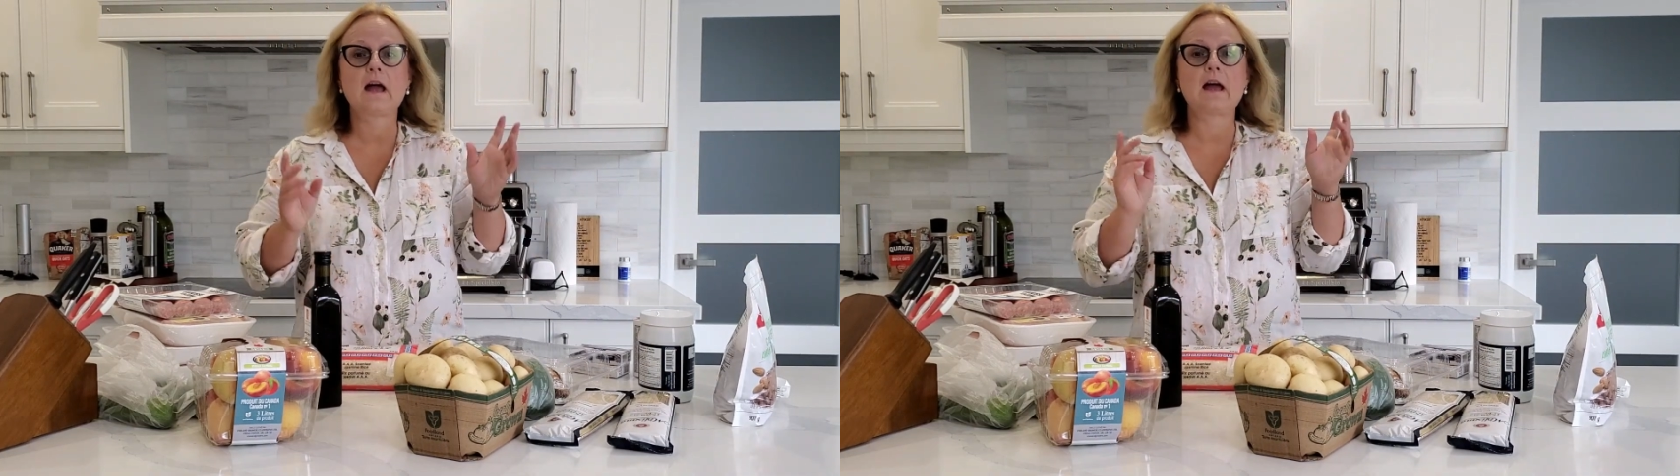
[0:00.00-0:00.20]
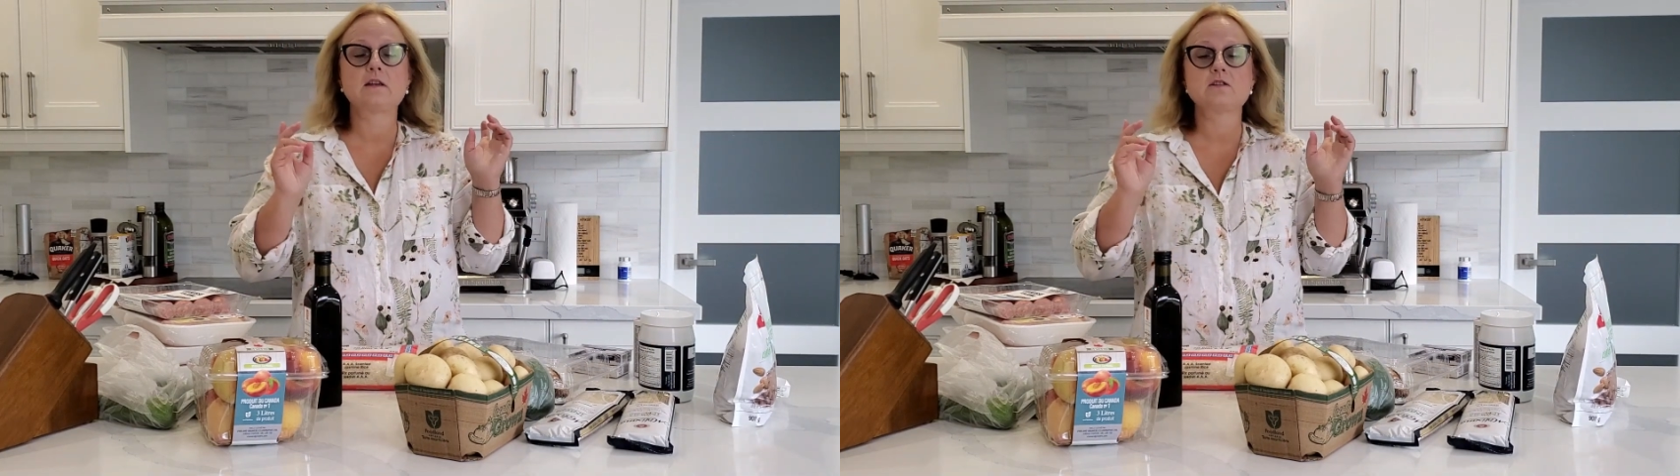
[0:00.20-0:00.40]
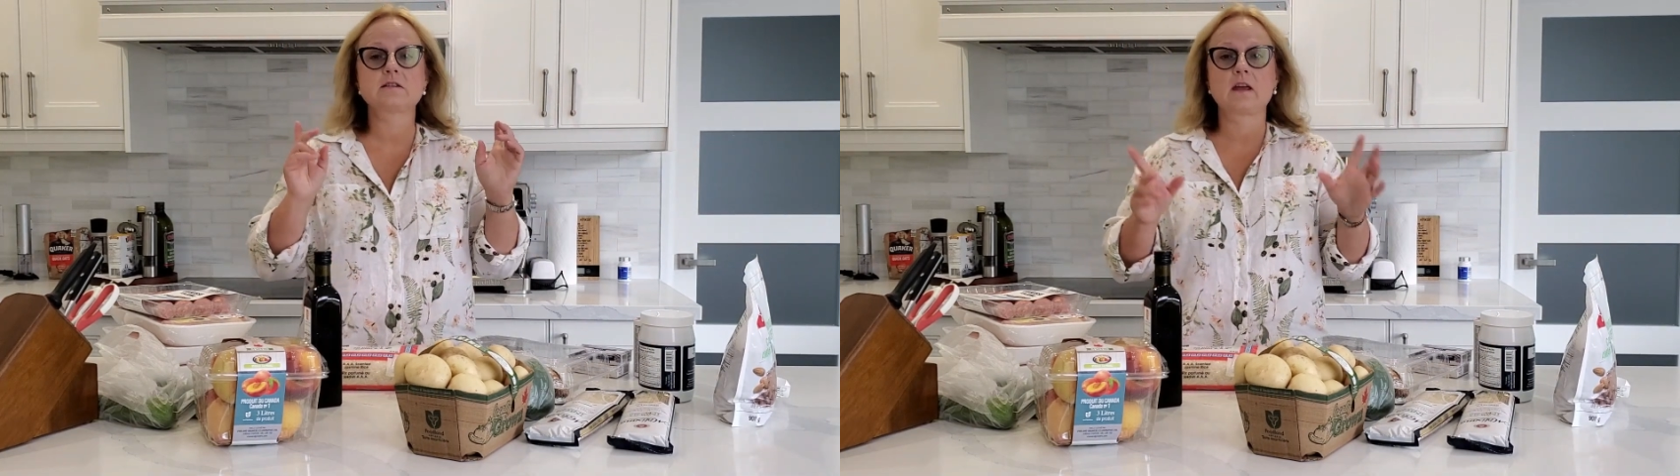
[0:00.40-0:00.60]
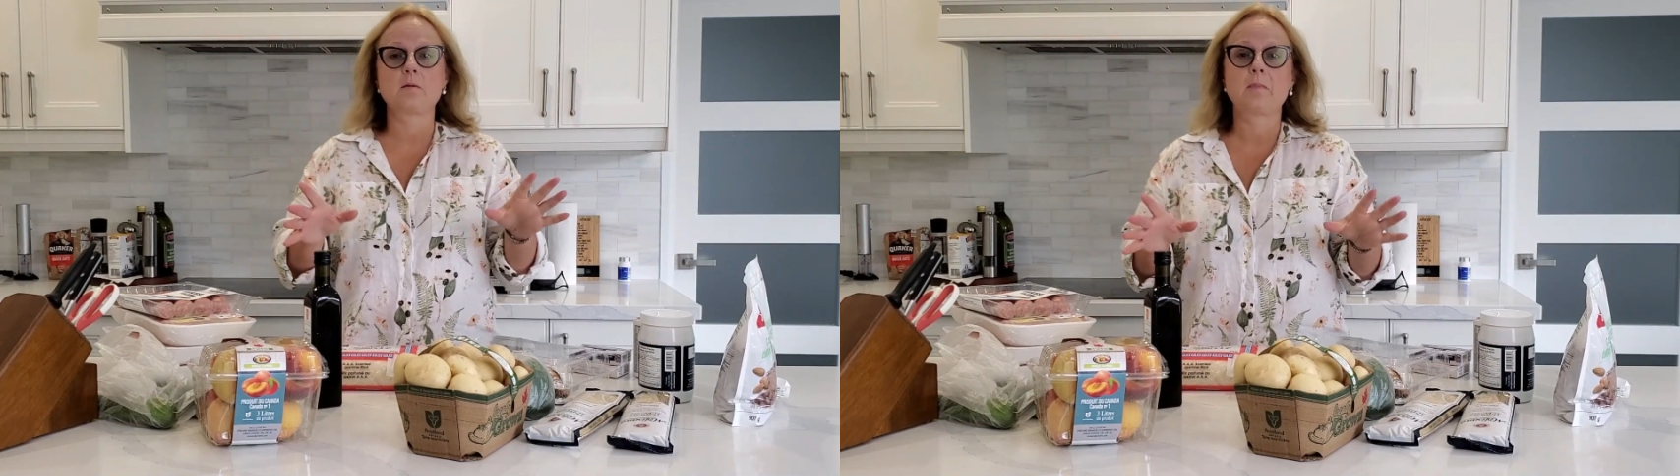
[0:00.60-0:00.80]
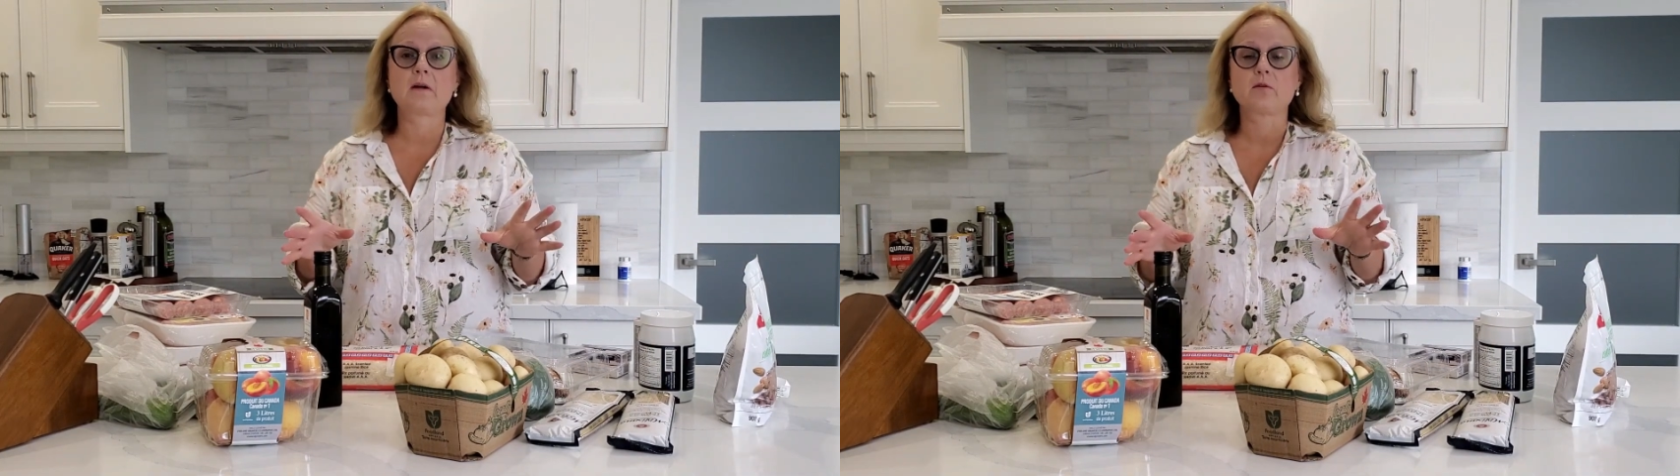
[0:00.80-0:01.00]
I just
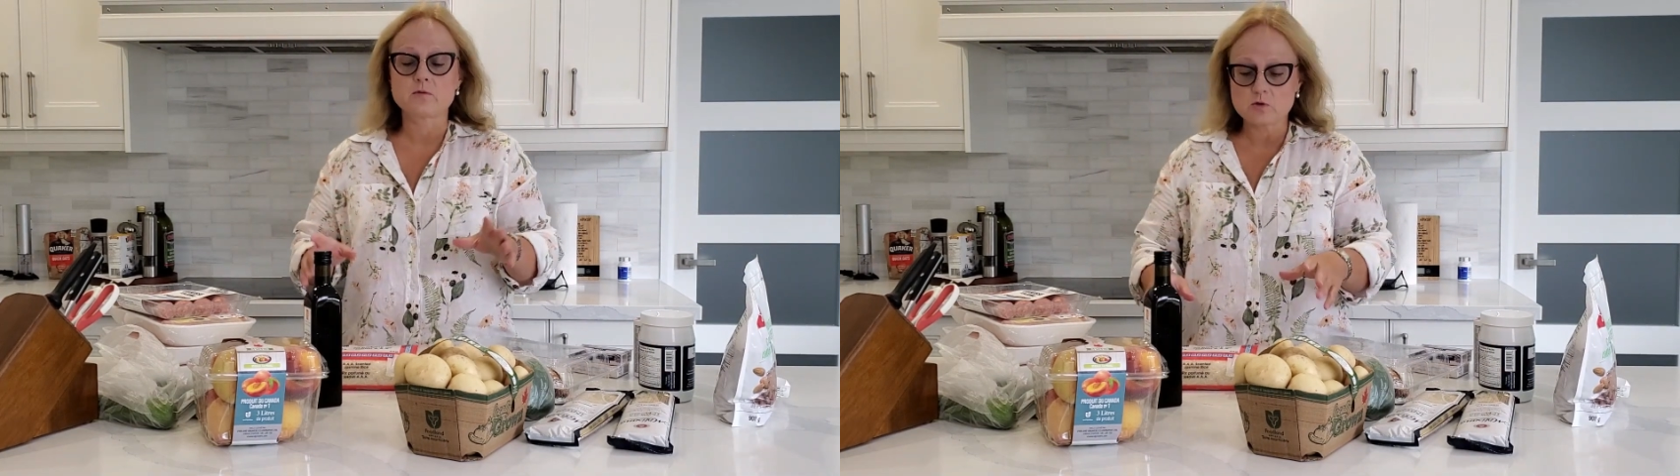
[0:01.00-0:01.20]
came back from